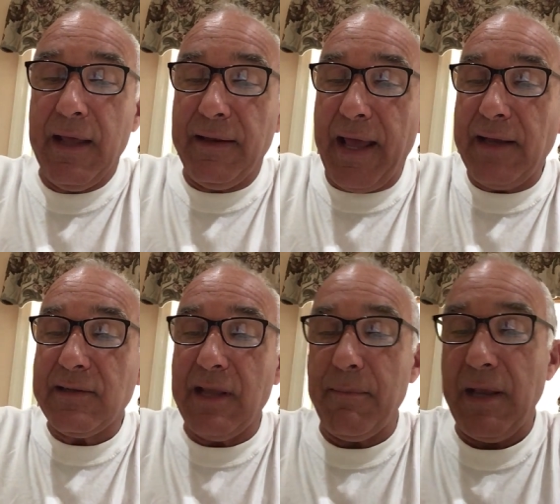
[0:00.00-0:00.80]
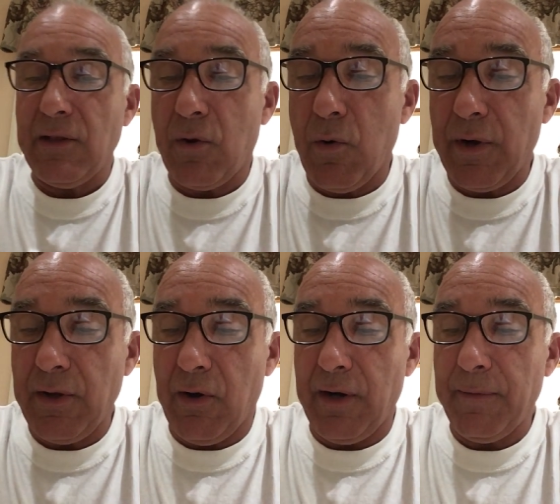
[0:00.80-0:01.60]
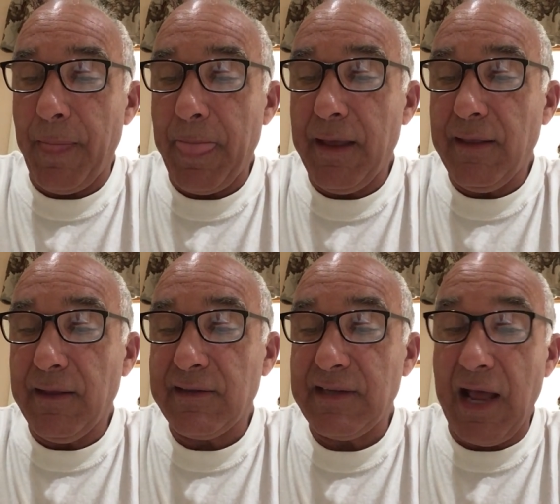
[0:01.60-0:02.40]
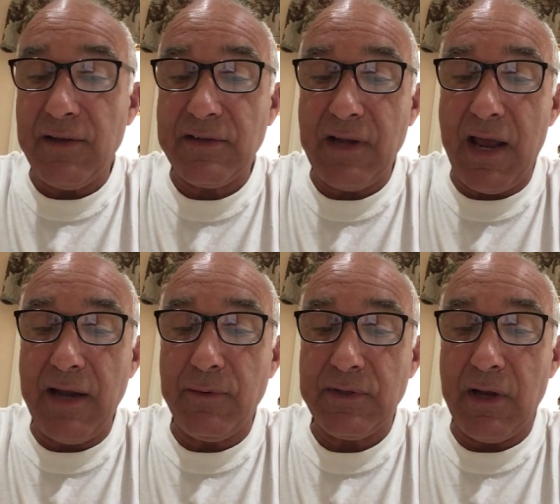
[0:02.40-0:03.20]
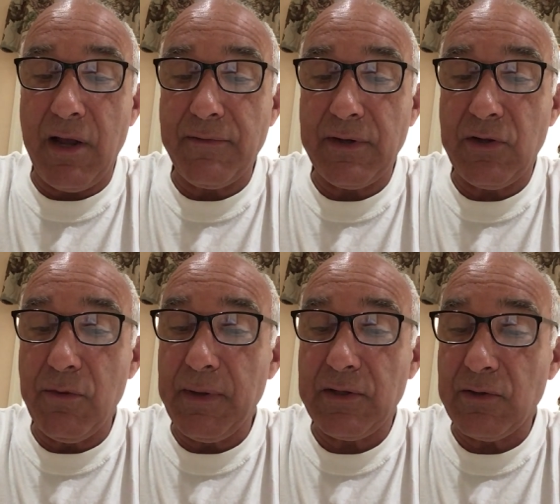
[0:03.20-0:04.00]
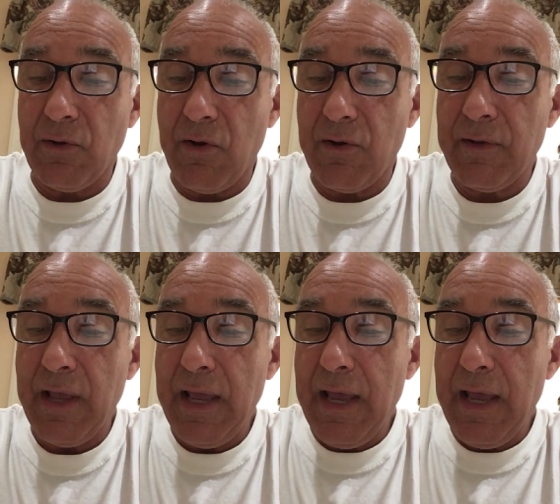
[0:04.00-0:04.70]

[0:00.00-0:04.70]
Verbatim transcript: Next, they made the courtyard. The south side was a hundred cubits long